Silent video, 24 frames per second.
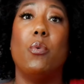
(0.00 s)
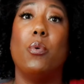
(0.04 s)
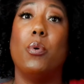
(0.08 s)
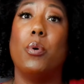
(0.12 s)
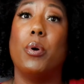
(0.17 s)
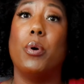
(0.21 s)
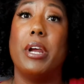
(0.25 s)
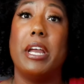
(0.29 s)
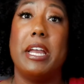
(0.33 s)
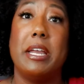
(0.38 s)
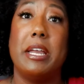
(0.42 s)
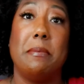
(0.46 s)

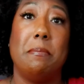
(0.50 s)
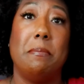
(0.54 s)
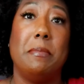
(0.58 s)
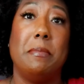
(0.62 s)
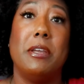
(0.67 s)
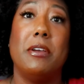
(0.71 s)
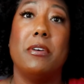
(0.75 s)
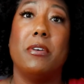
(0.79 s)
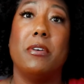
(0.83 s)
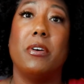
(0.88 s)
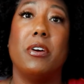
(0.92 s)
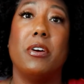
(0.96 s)
or a
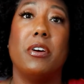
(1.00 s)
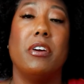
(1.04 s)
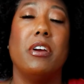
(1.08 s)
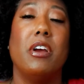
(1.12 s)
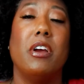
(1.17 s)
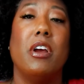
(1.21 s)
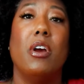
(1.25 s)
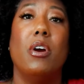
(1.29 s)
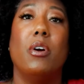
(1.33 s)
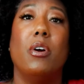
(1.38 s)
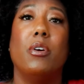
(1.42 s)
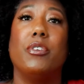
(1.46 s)

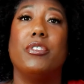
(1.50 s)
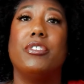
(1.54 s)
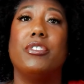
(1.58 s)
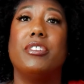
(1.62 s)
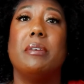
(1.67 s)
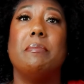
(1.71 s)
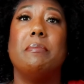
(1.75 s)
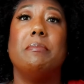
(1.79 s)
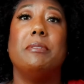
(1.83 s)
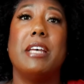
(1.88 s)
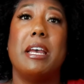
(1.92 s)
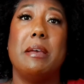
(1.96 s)
mirror, or
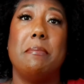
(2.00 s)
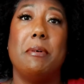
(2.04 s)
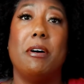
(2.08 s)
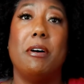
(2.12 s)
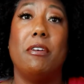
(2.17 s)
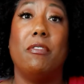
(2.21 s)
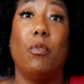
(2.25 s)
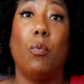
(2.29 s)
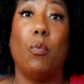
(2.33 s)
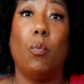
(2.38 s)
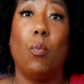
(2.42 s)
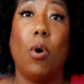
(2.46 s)
some type
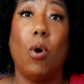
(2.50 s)
of